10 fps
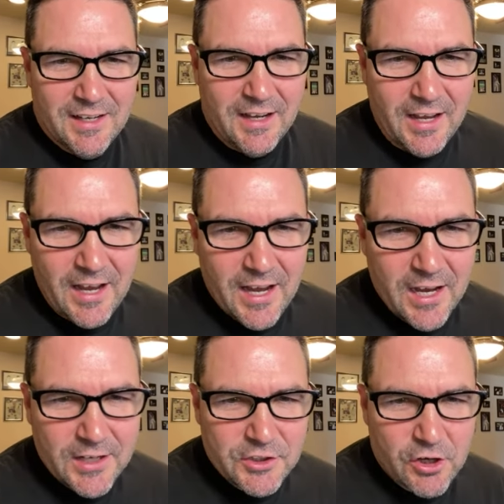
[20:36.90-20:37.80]

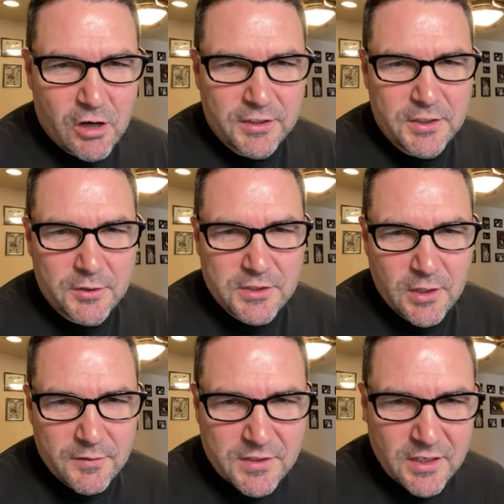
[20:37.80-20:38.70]
Charlie Don't
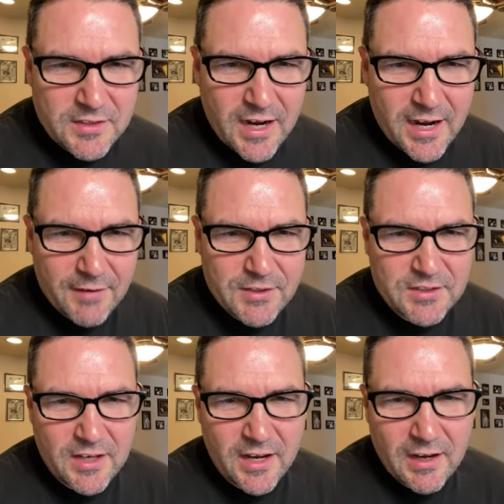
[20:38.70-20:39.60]
Surf says, I have to
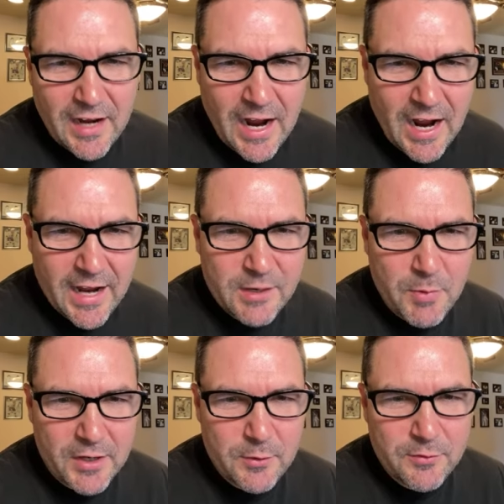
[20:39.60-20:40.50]
say hi to
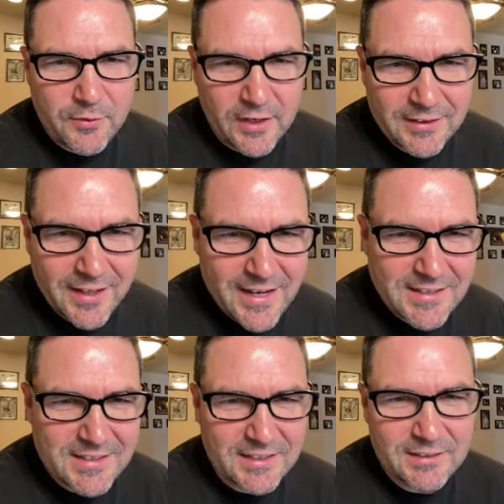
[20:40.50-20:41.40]
my new friend
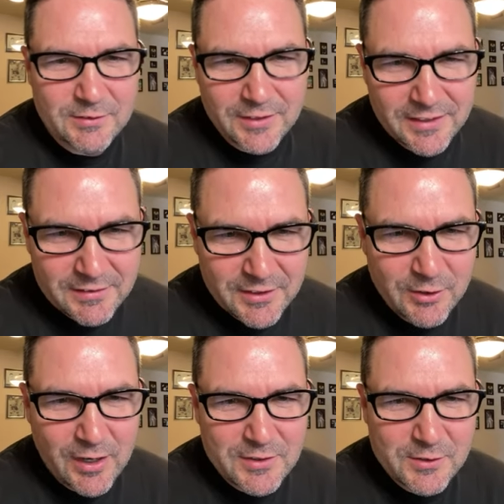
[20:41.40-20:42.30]
Lancy. Yeah,
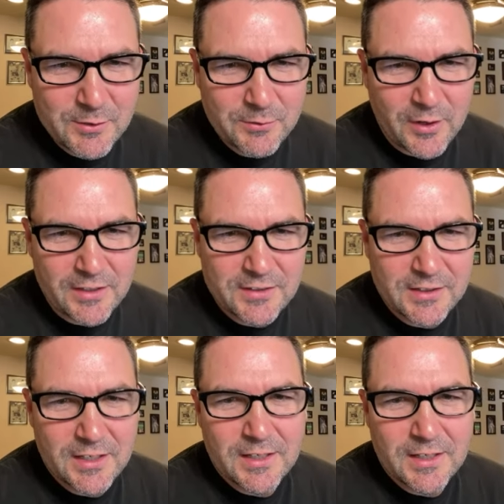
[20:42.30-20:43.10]
you guys are new friends.